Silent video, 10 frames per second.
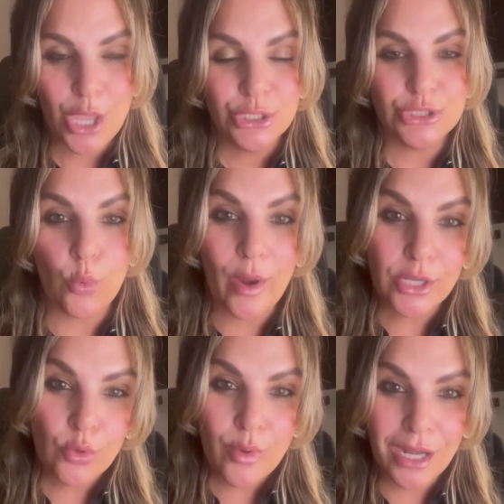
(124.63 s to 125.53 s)
So when
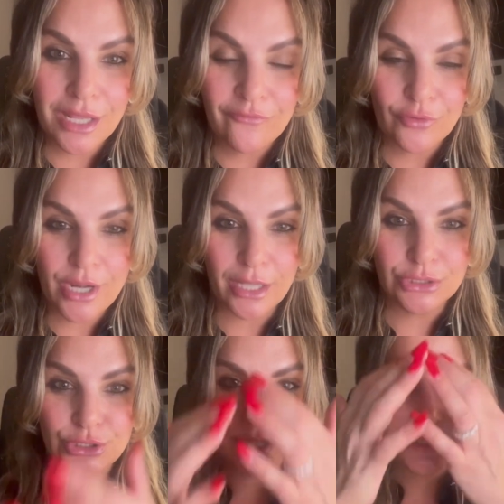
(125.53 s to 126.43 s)
you're writing for
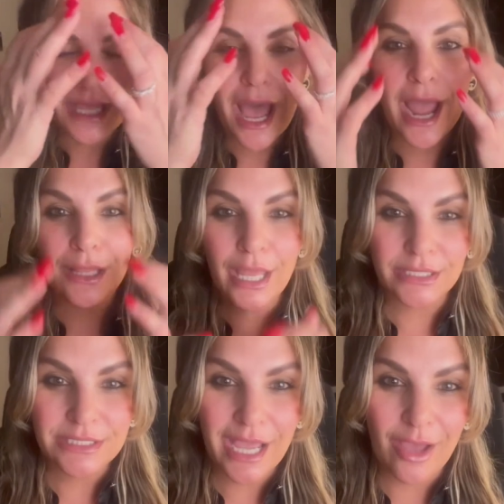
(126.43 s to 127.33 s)
negligence, I like
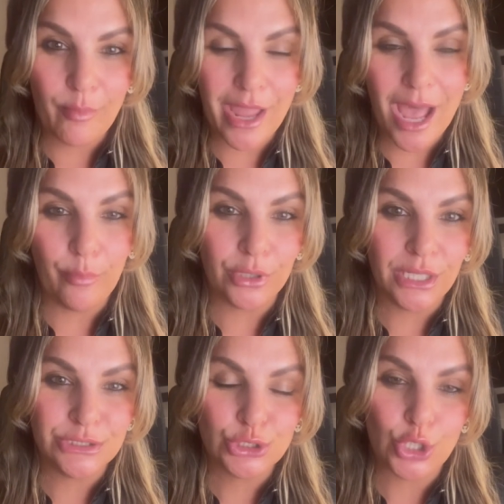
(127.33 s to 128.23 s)
to have my
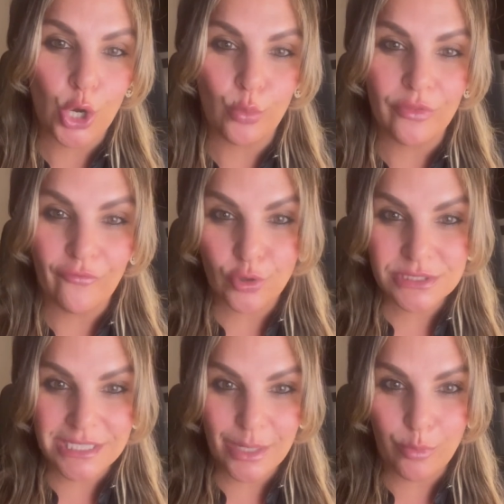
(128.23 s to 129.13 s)
applicants start with
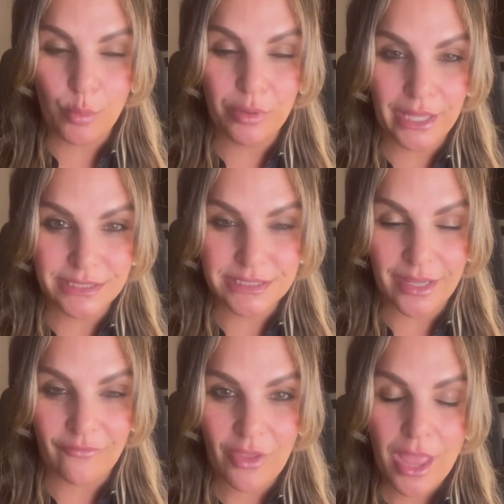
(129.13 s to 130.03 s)
foreseeable
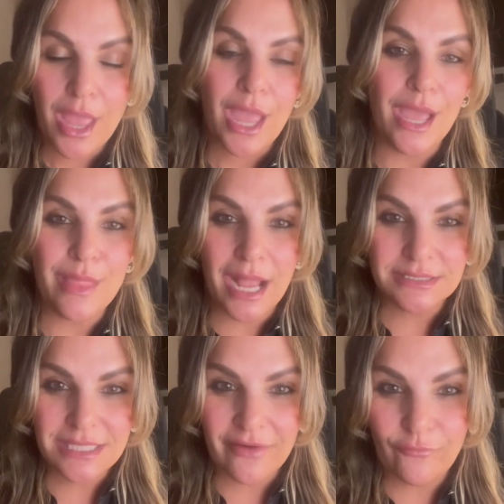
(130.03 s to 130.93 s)
plaintiff. And that's
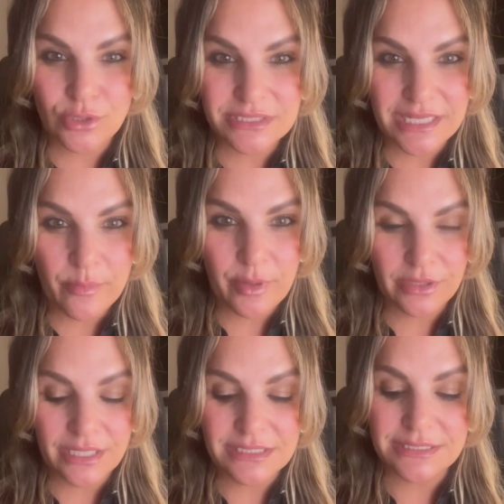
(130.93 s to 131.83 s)
that
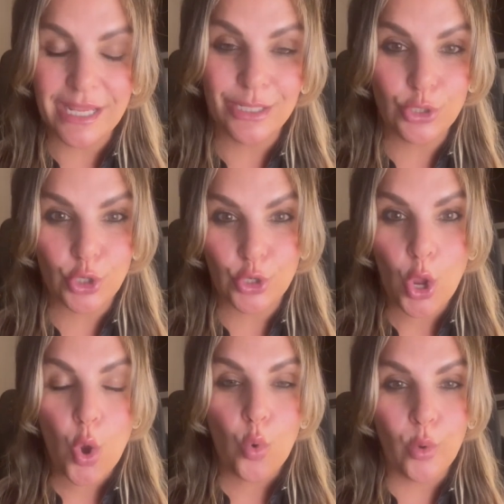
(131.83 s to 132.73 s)
foreseeability standard
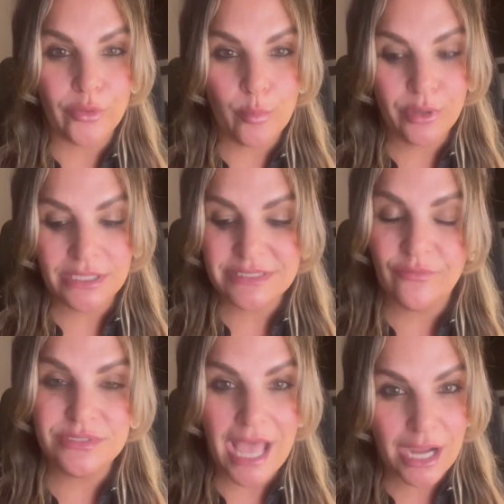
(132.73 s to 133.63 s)
where the plaintiff
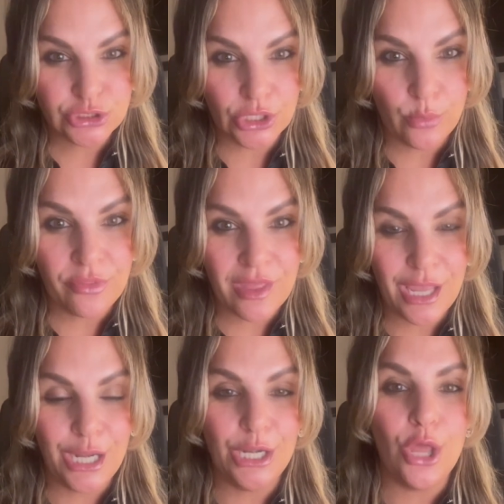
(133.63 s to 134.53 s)
was actually
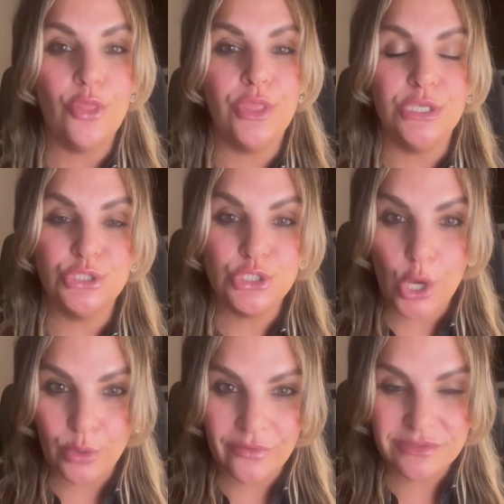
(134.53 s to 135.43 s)
within the
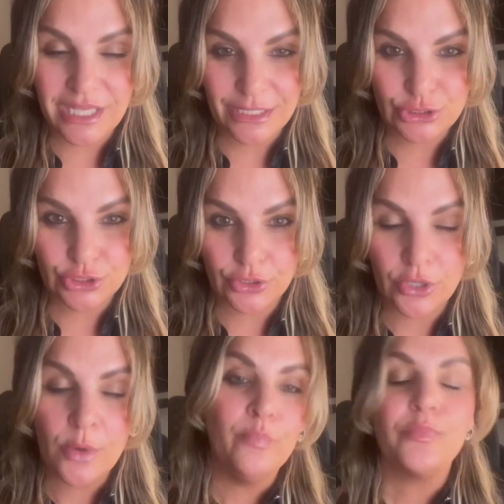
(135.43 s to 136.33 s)
zone of danger
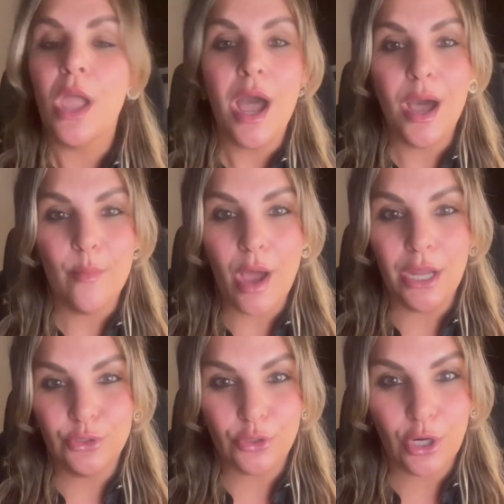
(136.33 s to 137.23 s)

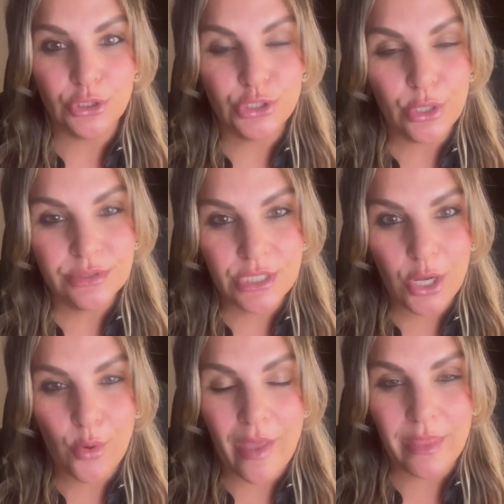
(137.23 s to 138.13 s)
under
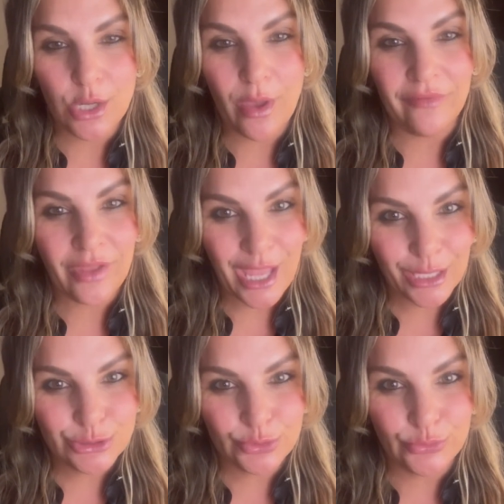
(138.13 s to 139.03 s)
Cardozo, and then you have
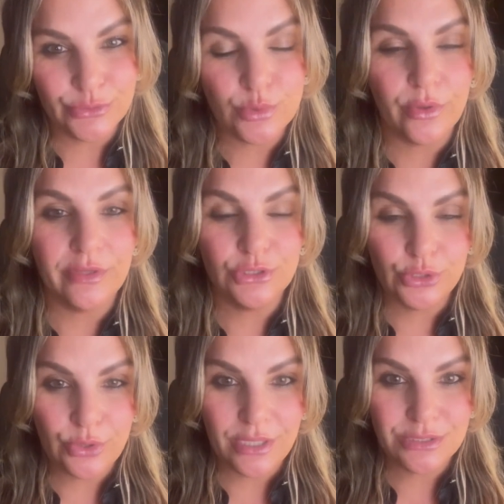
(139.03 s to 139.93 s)
Andrews where the
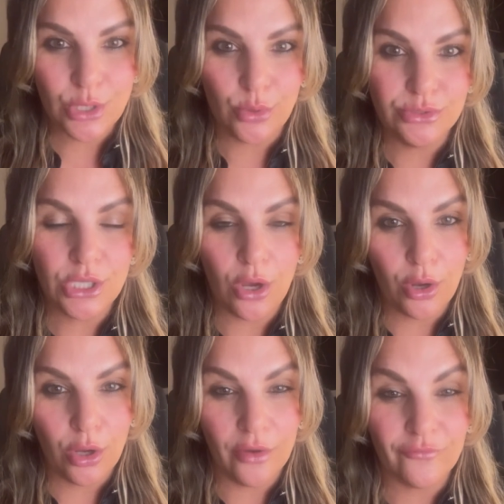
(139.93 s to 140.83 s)
duty is owed to
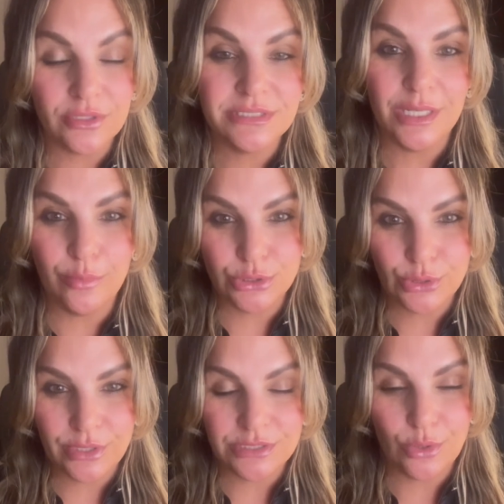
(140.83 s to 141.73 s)
all, foreseeable
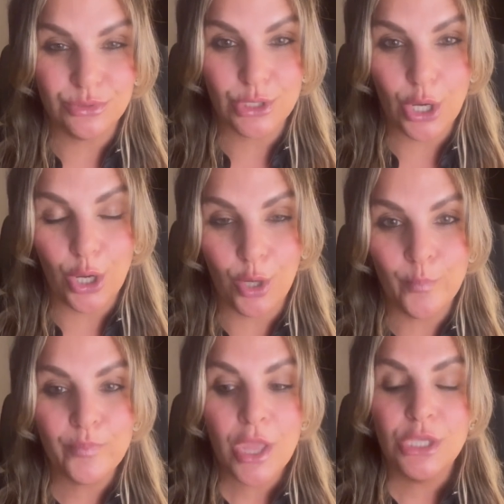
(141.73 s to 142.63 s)
duty is owed to all.
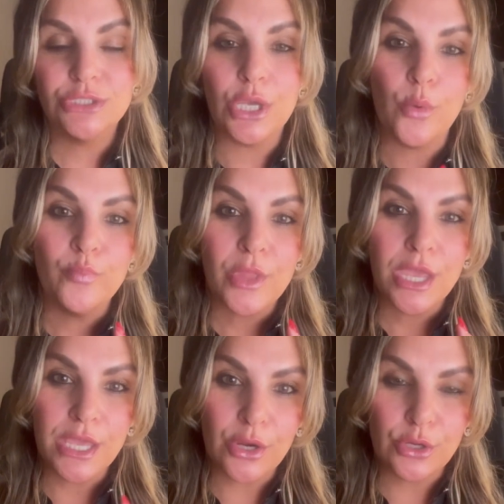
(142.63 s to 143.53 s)
So
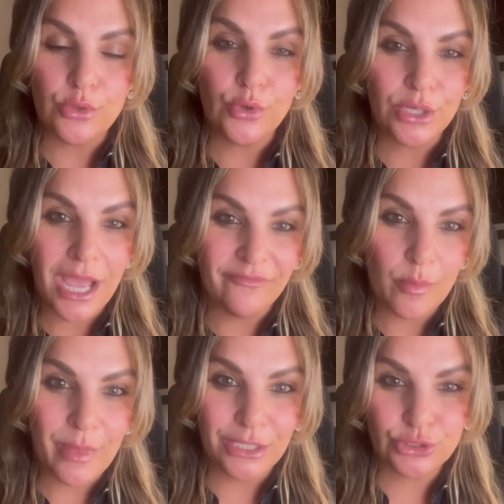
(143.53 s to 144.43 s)
here you could have a
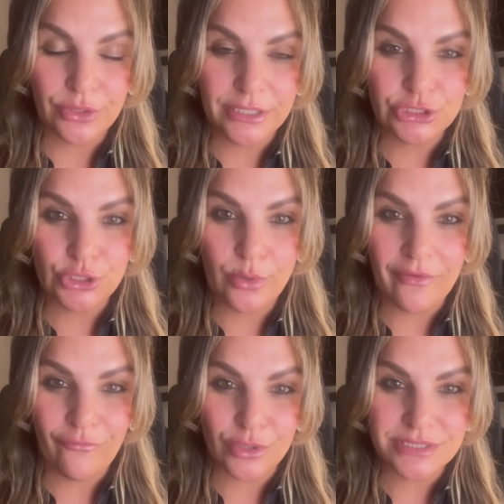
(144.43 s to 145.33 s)
major issue
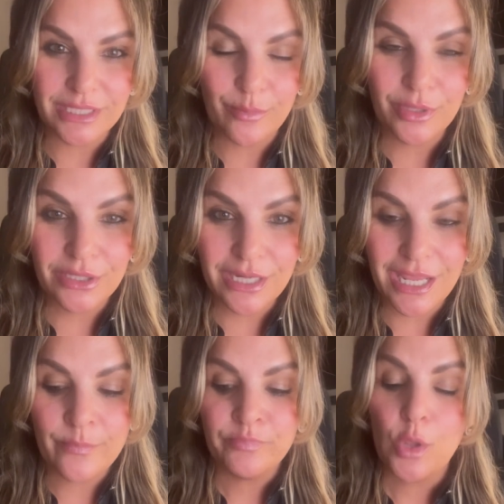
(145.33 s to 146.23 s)
of
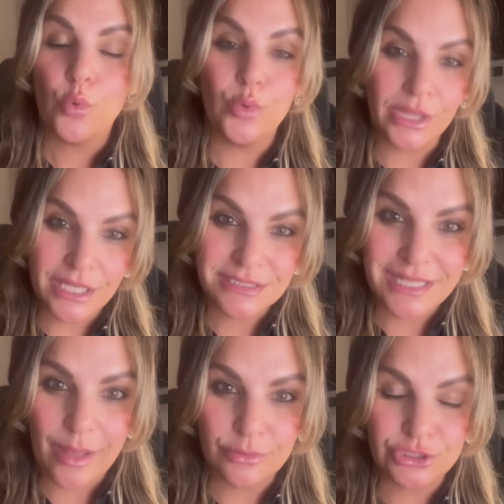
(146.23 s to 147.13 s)
foreseeability, really
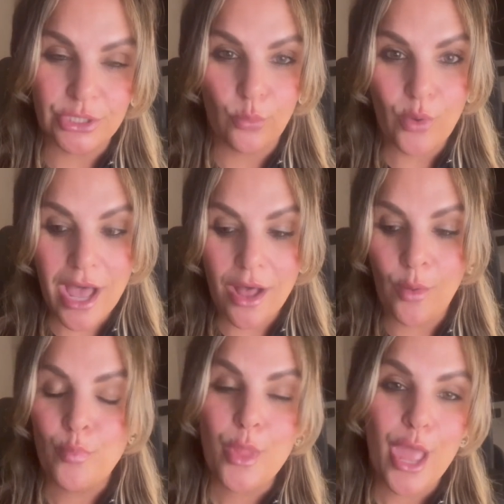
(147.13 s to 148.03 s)
establish it
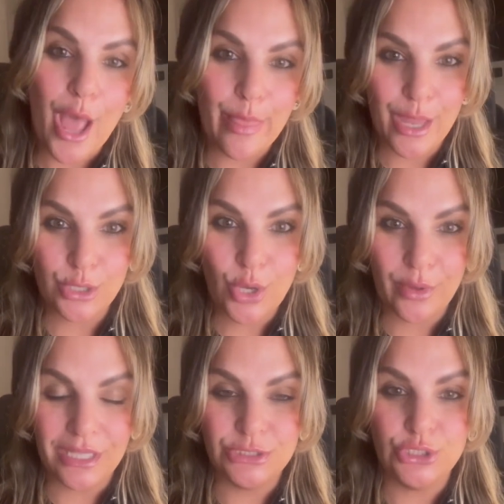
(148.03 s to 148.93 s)
well, and then go
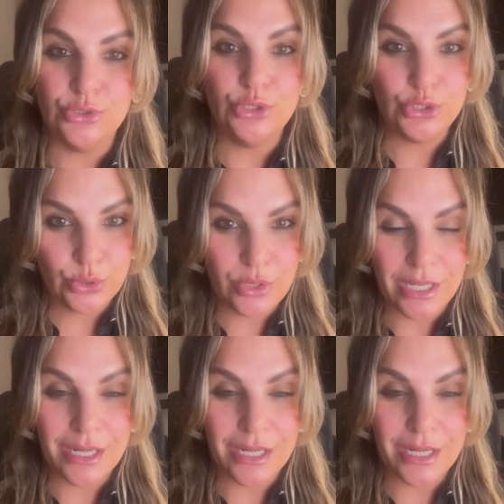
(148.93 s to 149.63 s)
into duty.